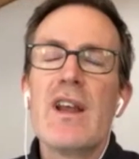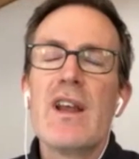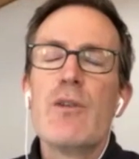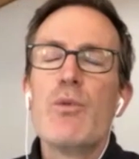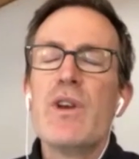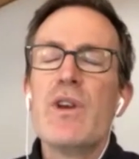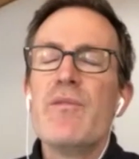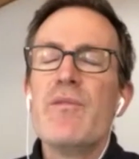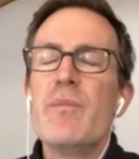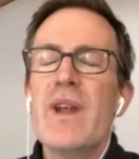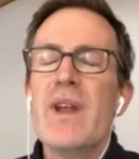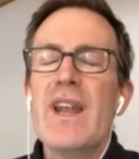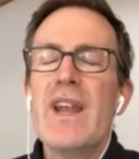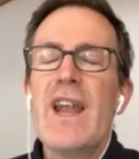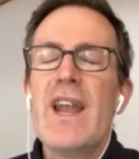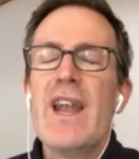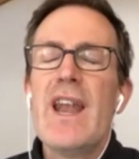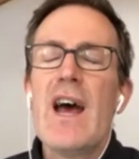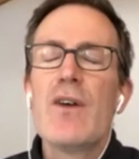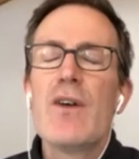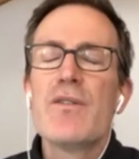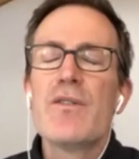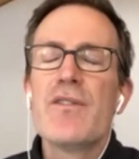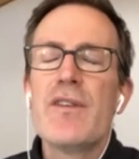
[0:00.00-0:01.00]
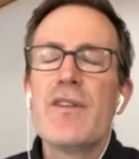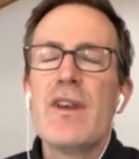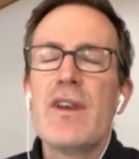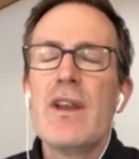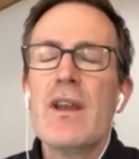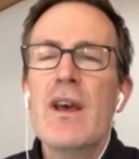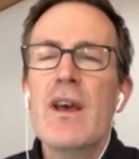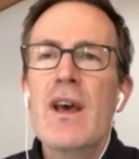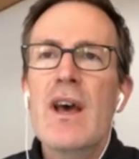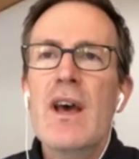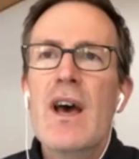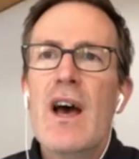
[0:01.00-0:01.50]
we've been announcing
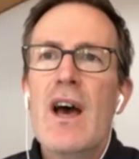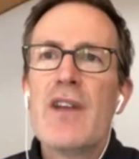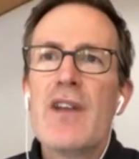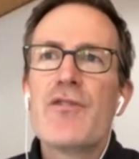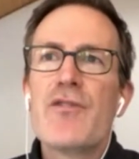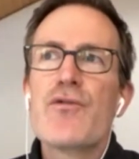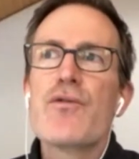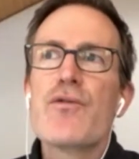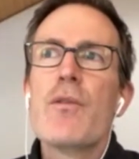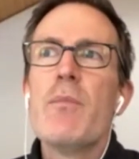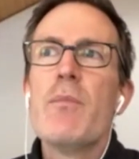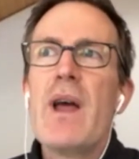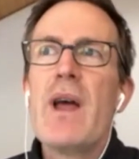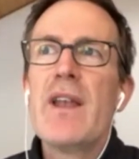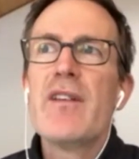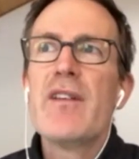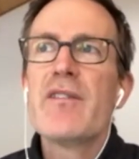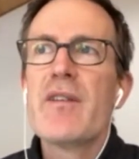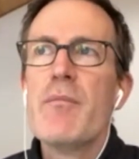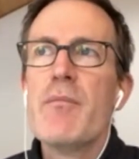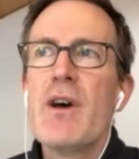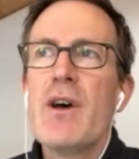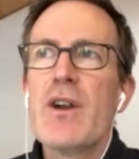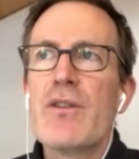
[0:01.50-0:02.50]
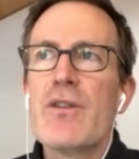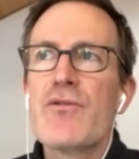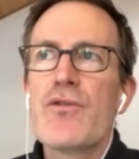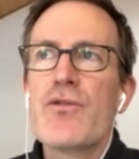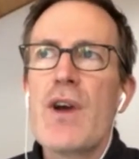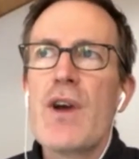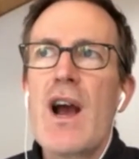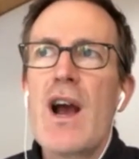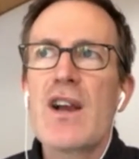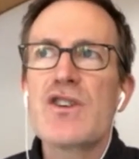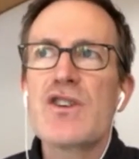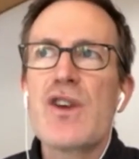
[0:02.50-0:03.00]
a tremendous amount of
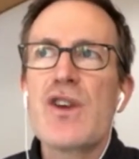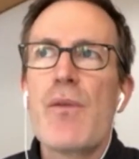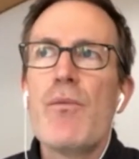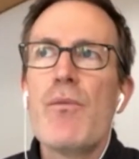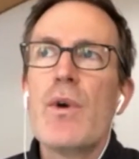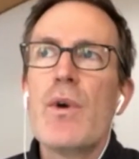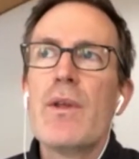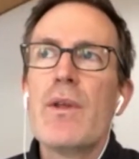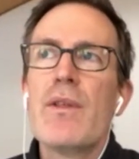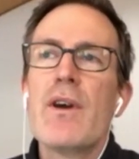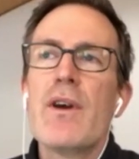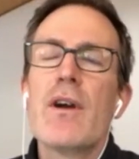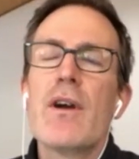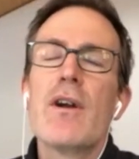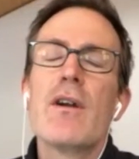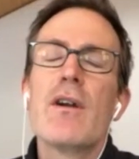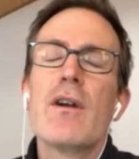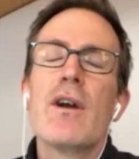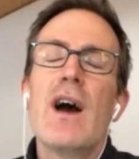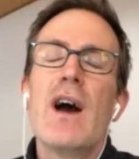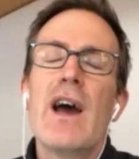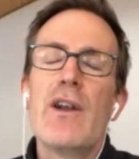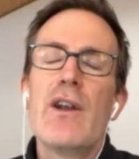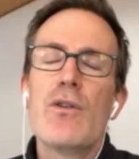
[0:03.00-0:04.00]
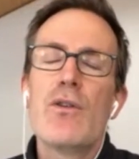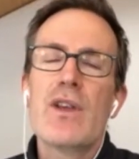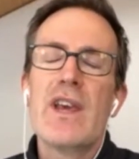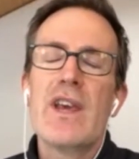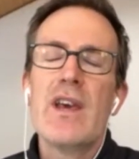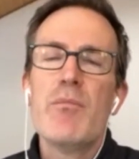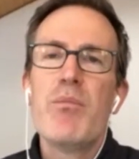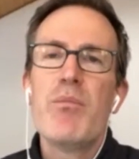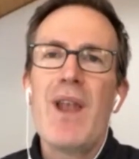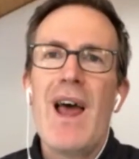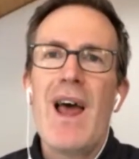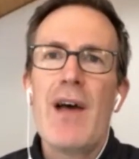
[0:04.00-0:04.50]
traction with our IdleKit
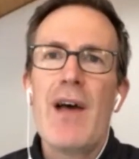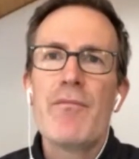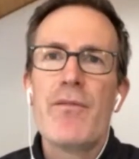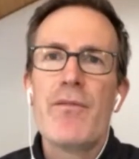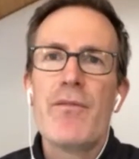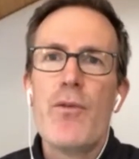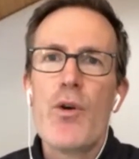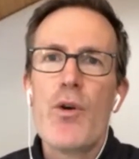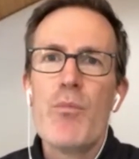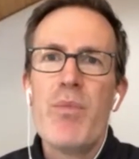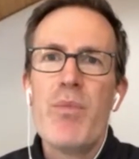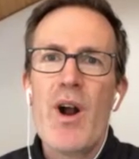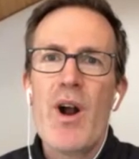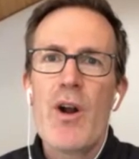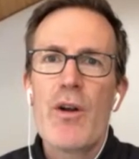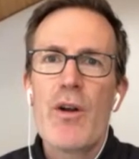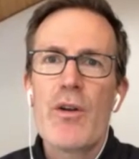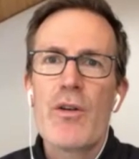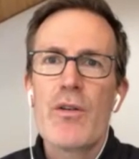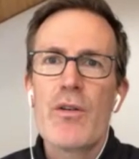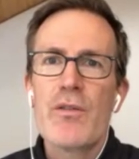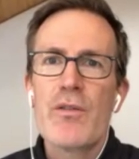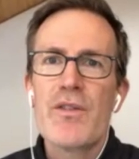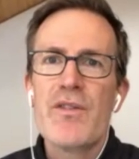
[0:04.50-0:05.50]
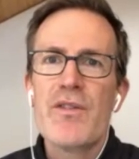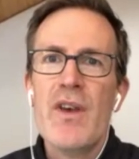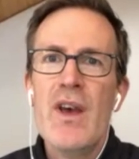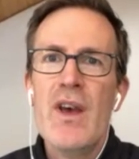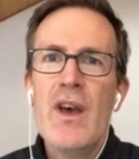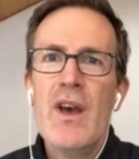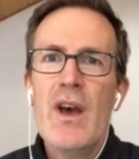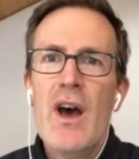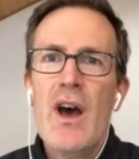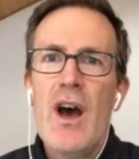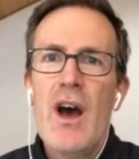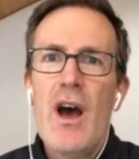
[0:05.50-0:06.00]
platform partners,
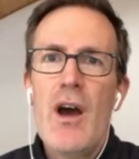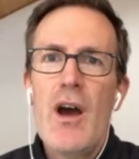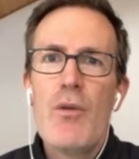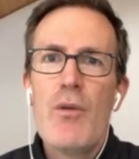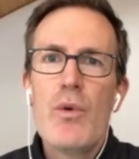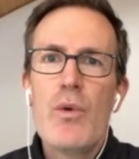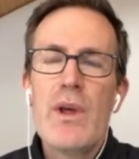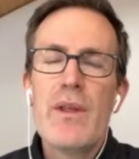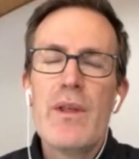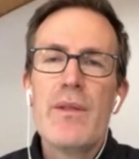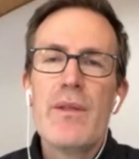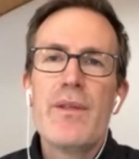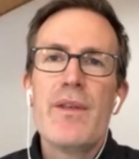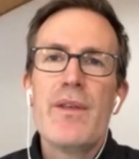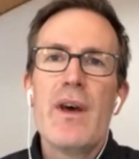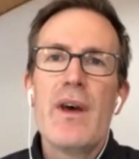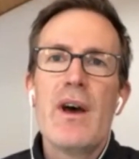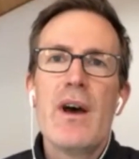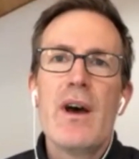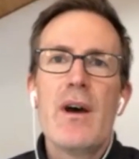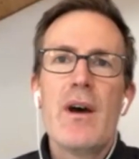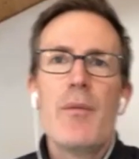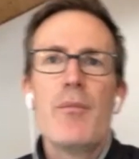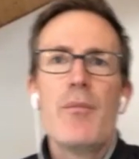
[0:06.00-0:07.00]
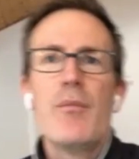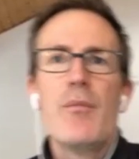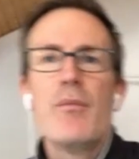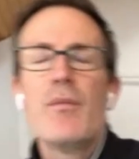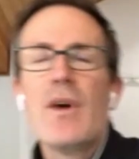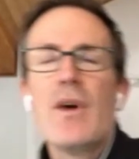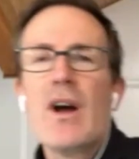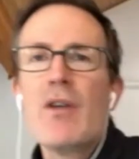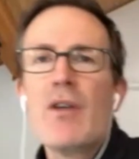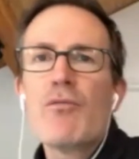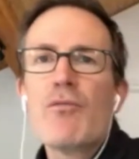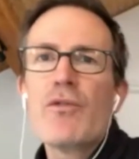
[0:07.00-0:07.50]
with
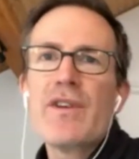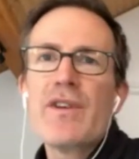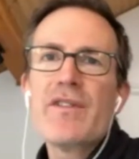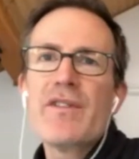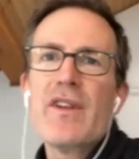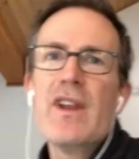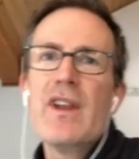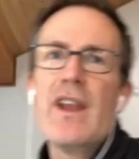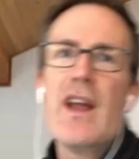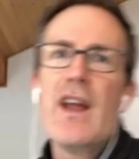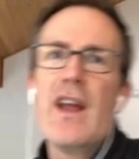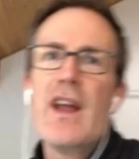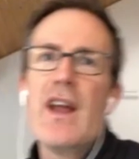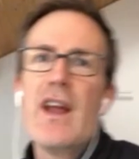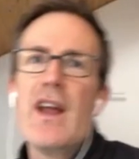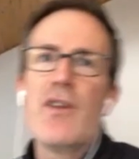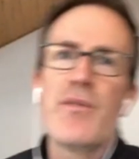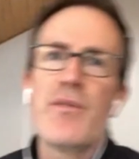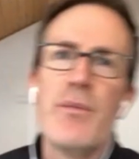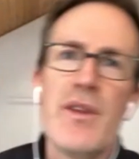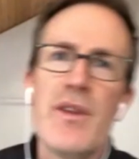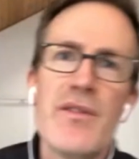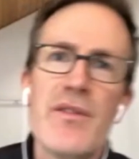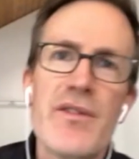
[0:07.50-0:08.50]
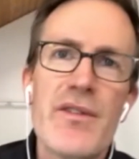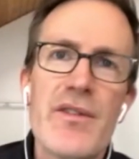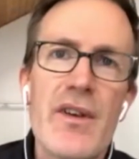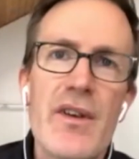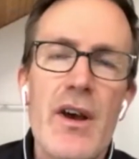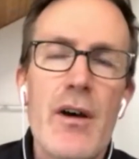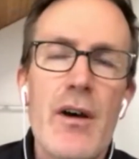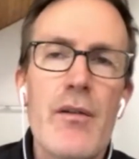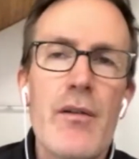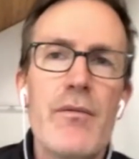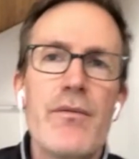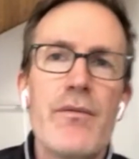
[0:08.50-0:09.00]
recent announcements
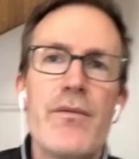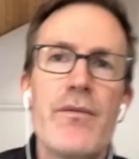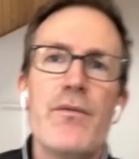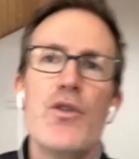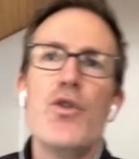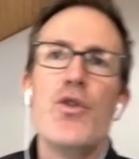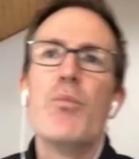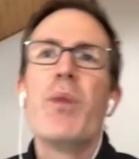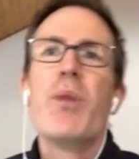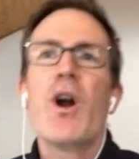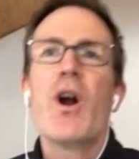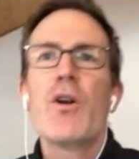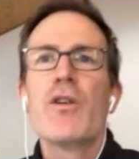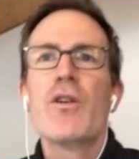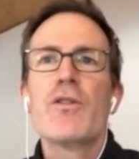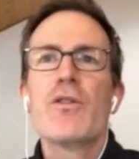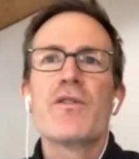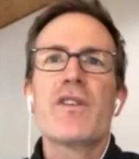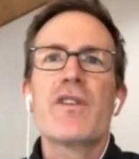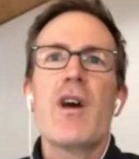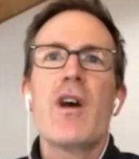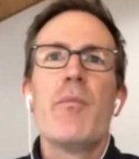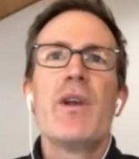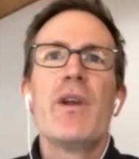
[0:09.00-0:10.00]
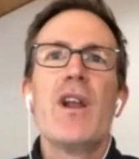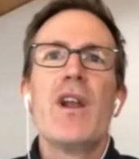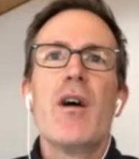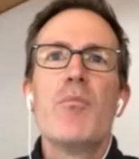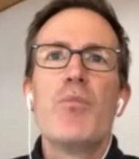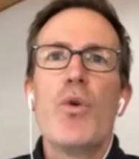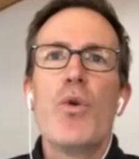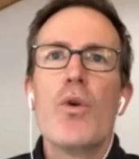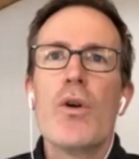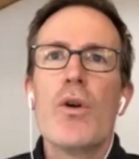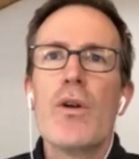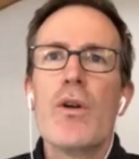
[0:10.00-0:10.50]
of new partners coming on
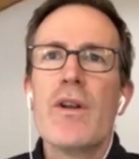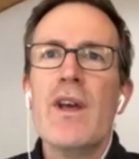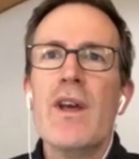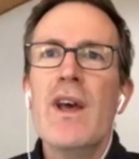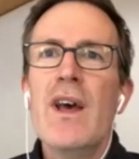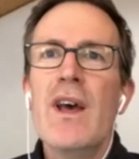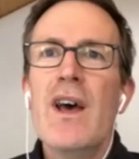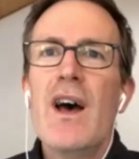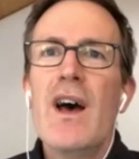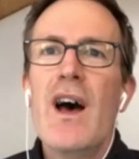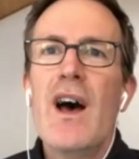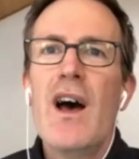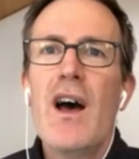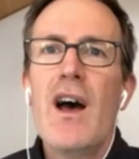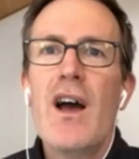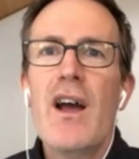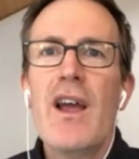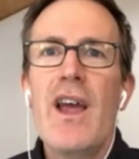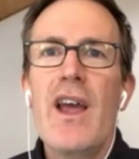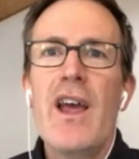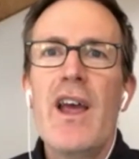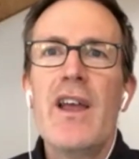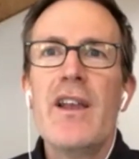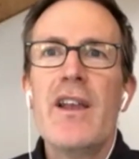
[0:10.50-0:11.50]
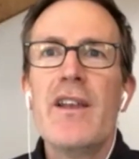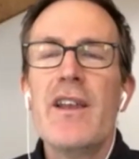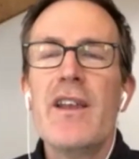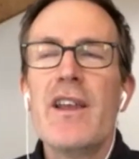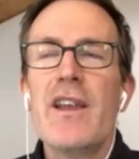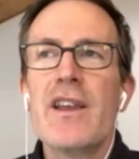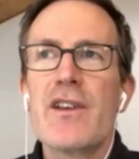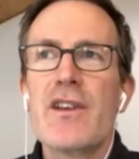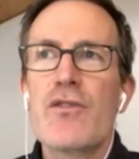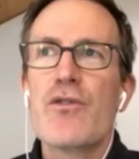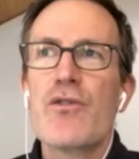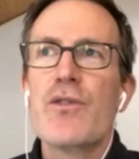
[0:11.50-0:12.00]
board, and
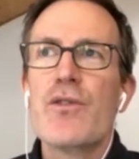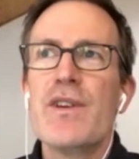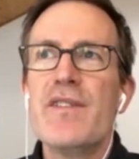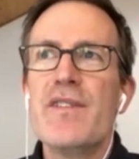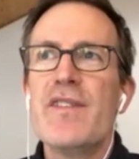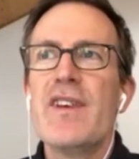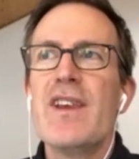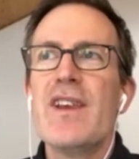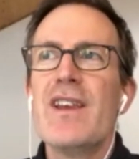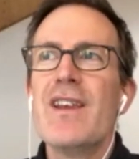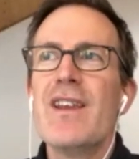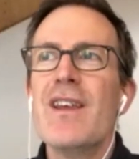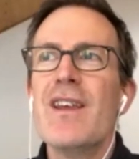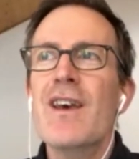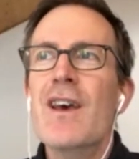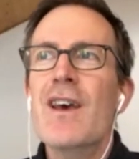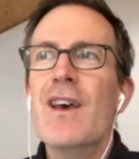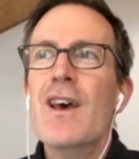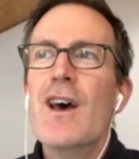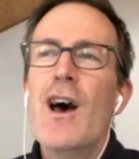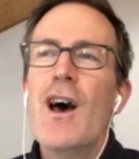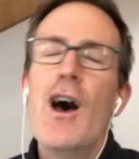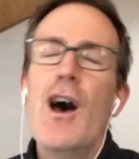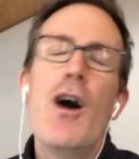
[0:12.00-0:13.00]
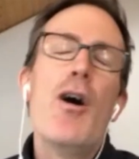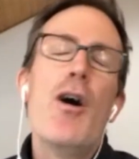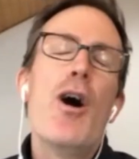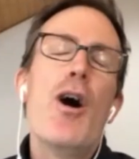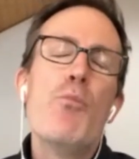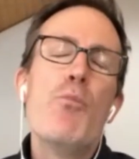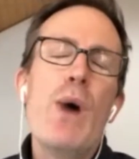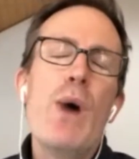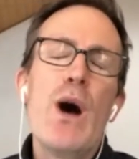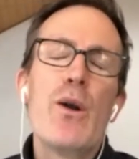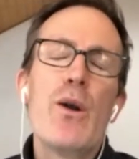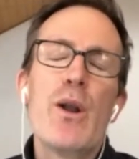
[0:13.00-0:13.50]
increasing
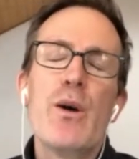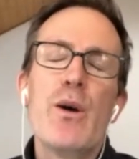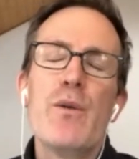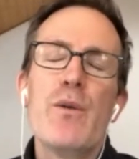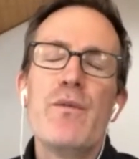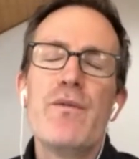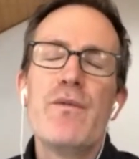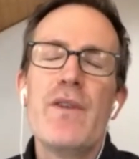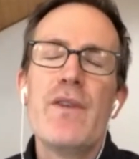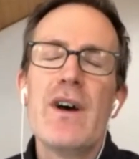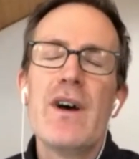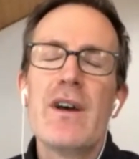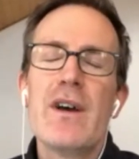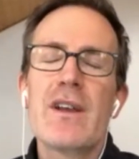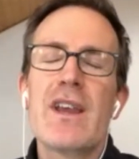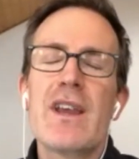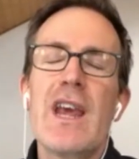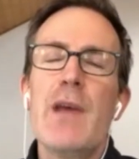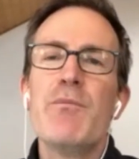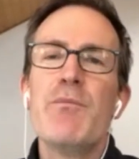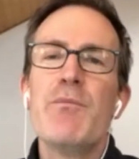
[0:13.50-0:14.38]
amount of game